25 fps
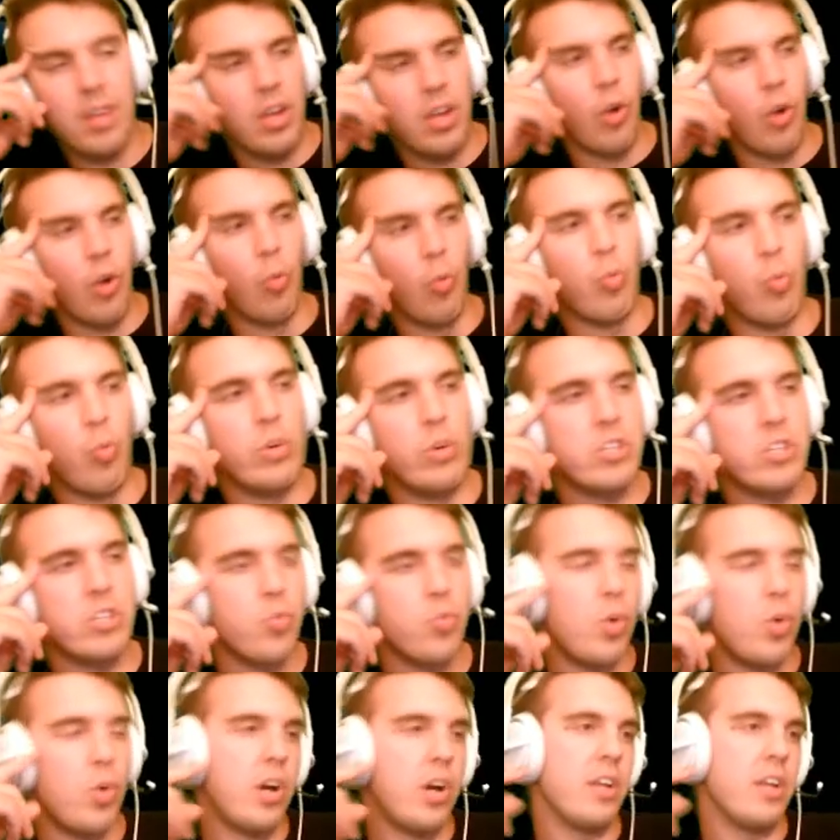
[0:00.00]
Which
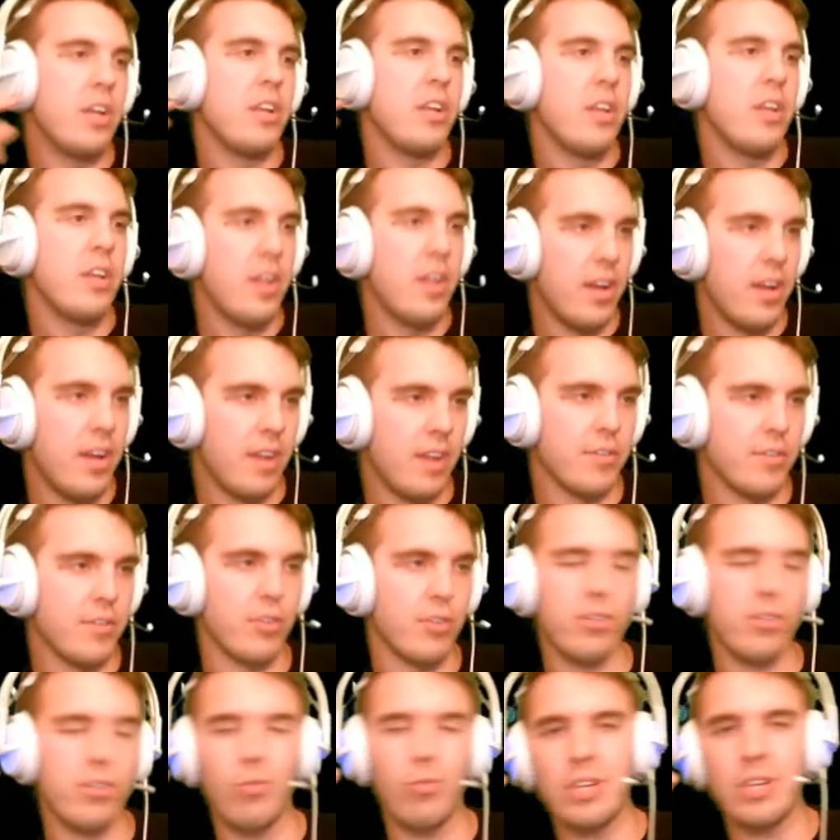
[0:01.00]
one of your
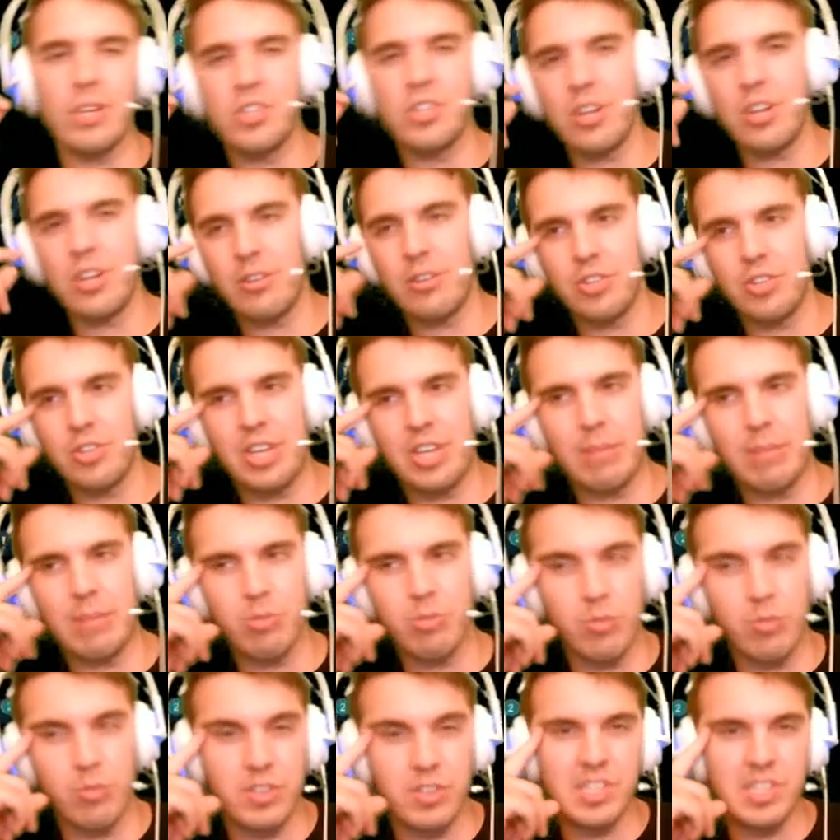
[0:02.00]
3 jungle champs
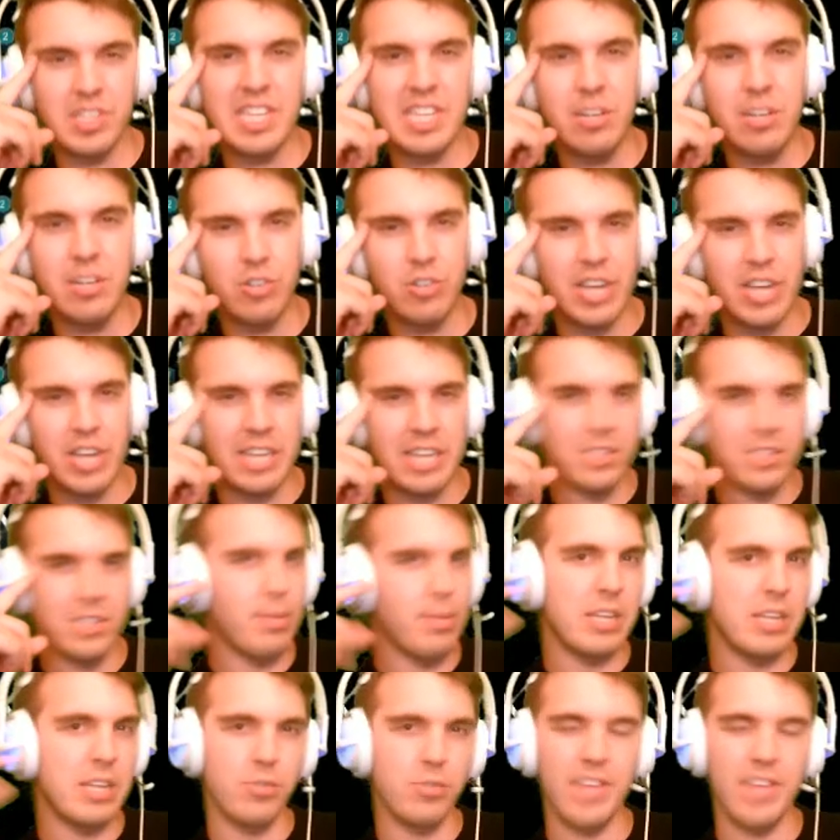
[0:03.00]
would synergize the
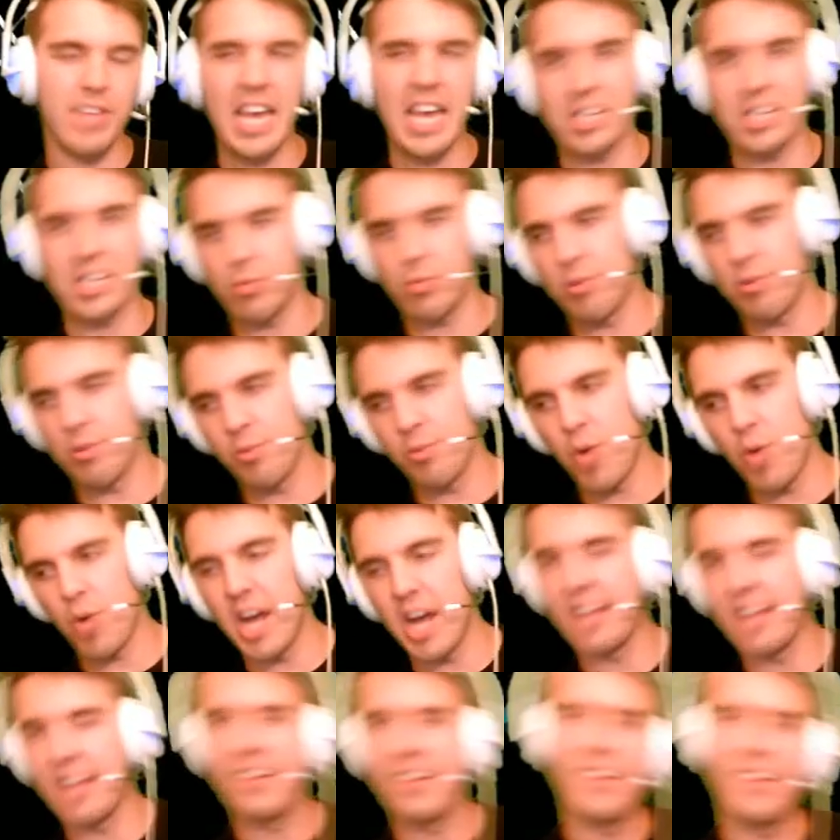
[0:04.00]
best with Yasuo, and
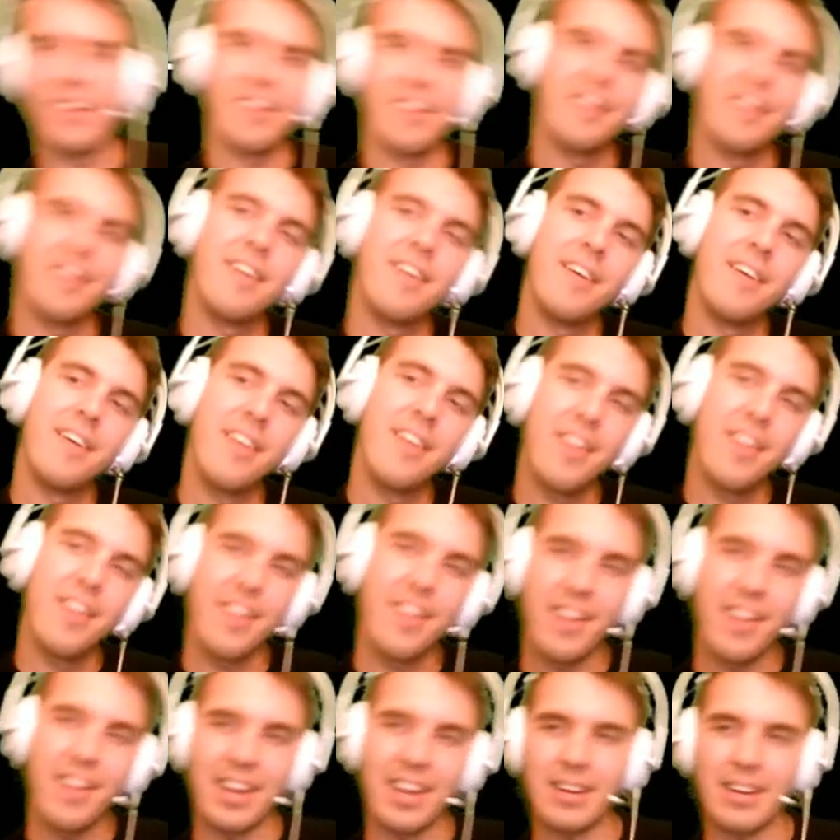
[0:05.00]
why?
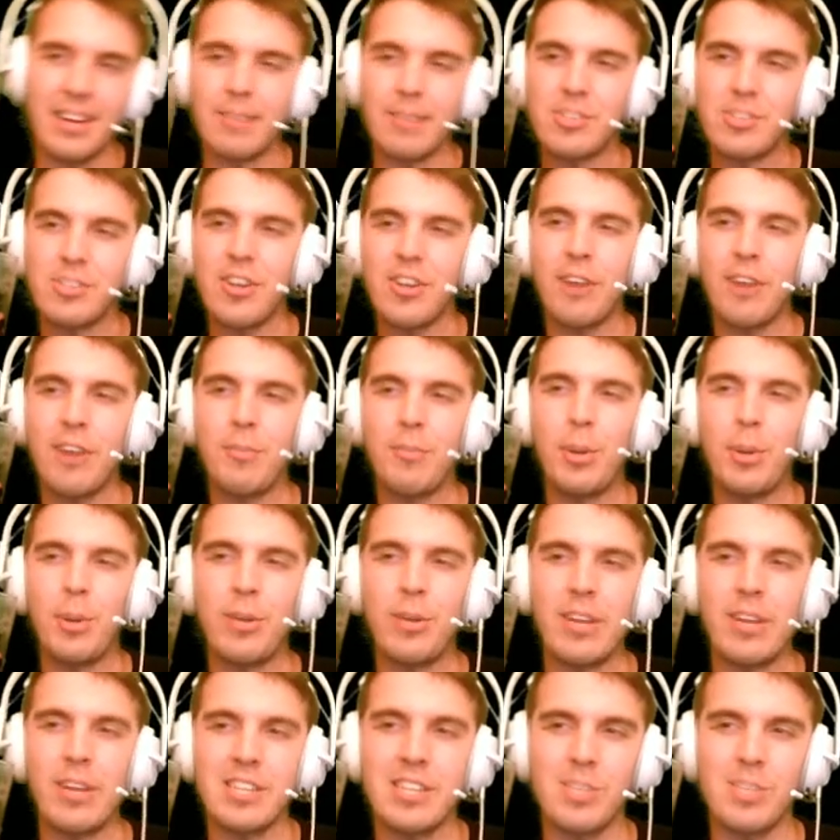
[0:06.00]
And I'm sorry for putting you
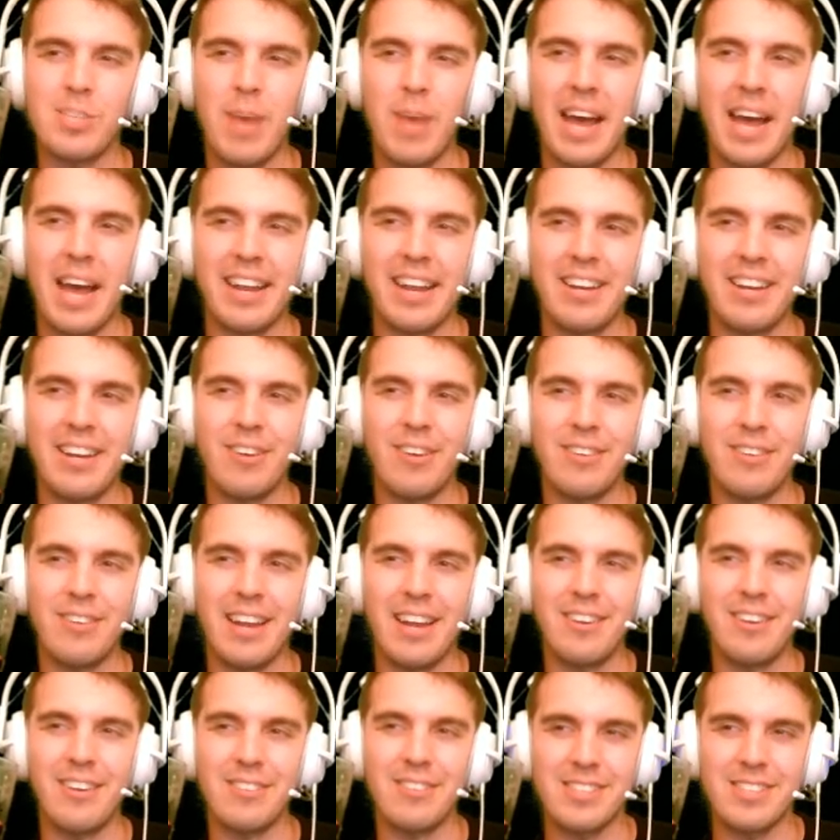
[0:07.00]
on the spot. I know
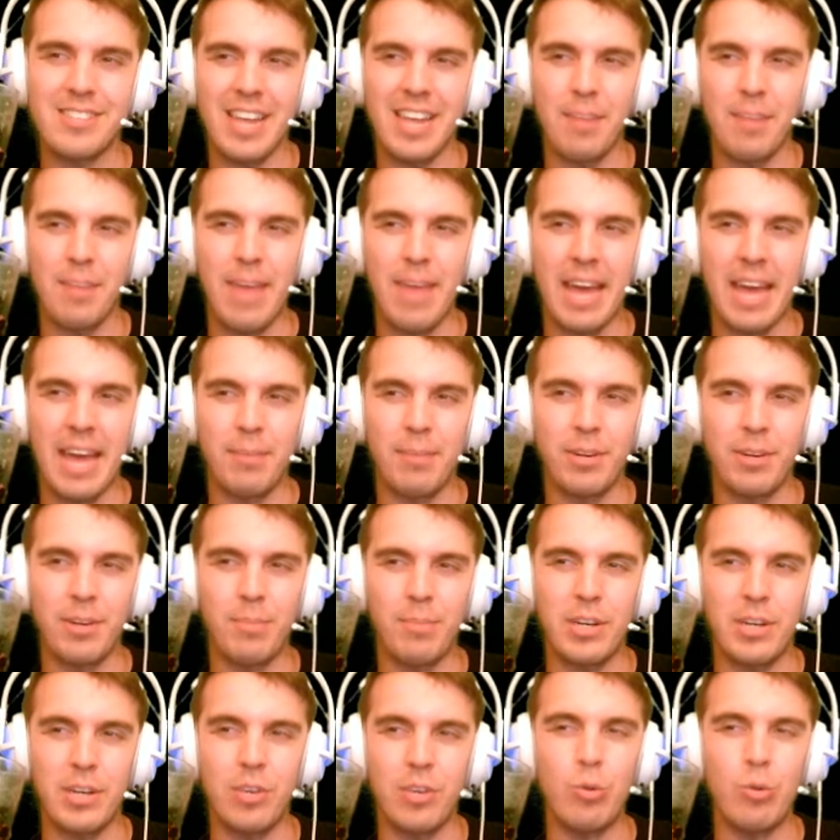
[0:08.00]
it's kind of bad,
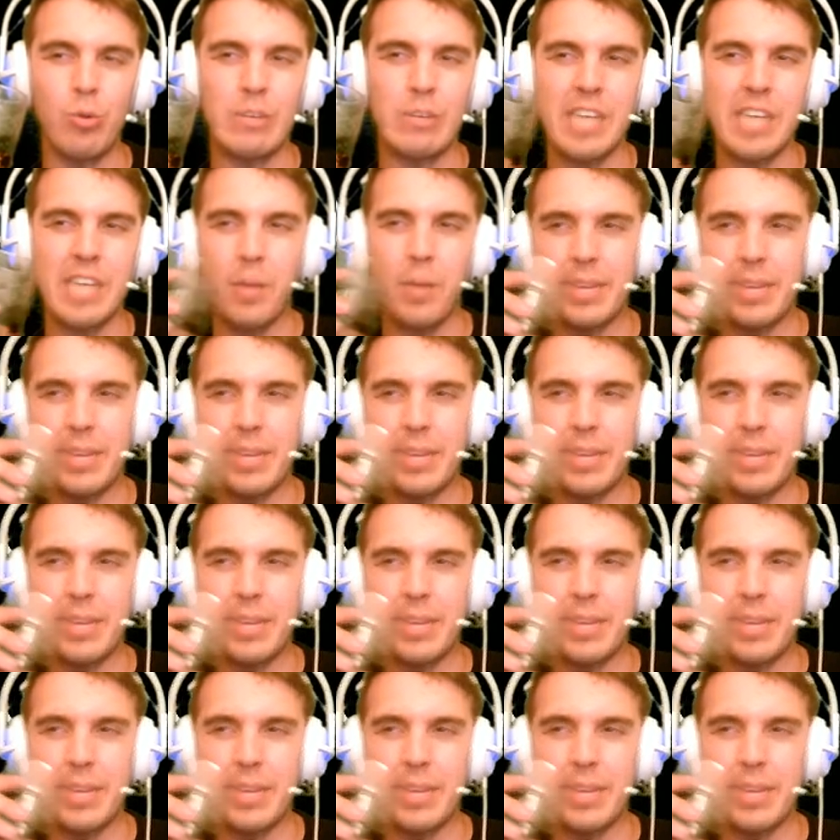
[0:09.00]
but who? Tell me.